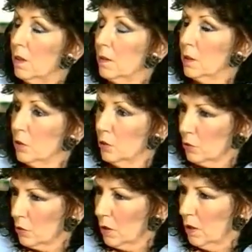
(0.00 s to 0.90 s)
the
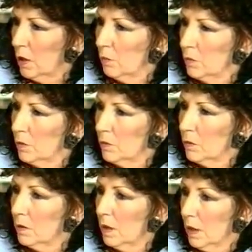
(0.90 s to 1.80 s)
usual kind with
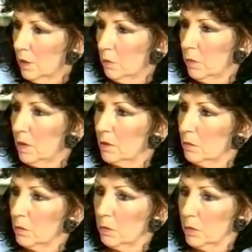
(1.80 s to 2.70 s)

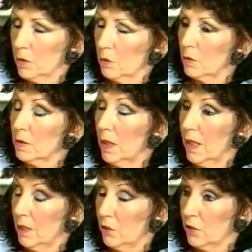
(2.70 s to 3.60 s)
ectoplasm, but we saw the
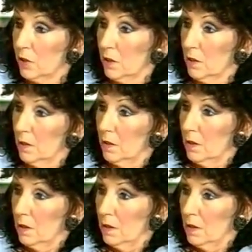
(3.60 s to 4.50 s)
energy.
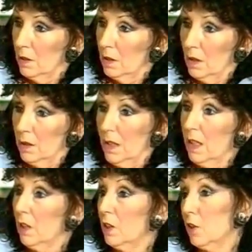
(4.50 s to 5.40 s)
And
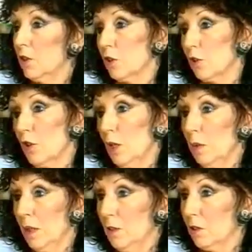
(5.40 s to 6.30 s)
how can you describe
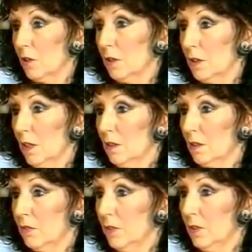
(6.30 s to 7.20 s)
energy? It takes
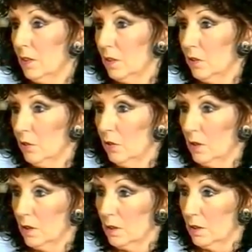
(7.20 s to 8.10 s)
a physicist
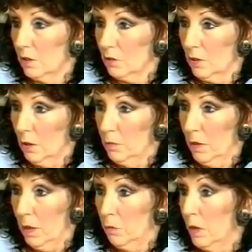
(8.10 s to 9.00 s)
surely to describe
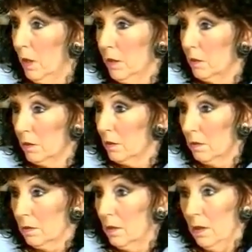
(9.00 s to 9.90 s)
that. I mean,
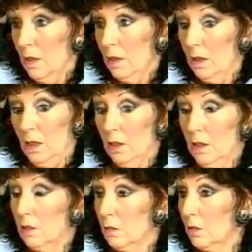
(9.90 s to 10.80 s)
I
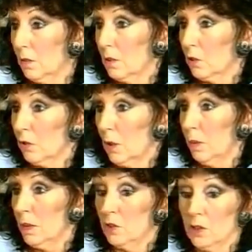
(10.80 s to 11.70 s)
can't describe
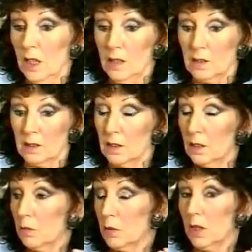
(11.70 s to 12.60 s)
energy other than
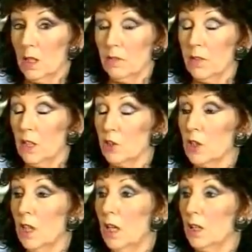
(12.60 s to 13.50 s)
it was like flashing
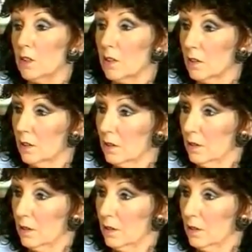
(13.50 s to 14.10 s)
lights.